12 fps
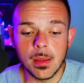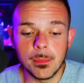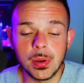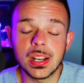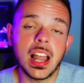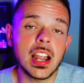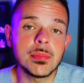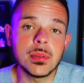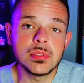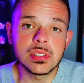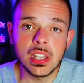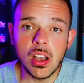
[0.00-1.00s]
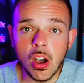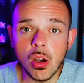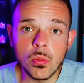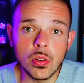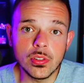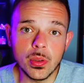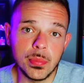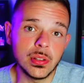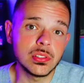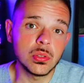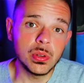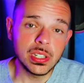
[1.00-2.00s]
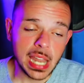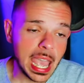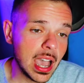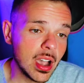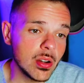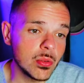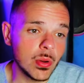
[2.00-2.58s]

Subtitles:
But a lot of people say, oh, well, you're built to win now.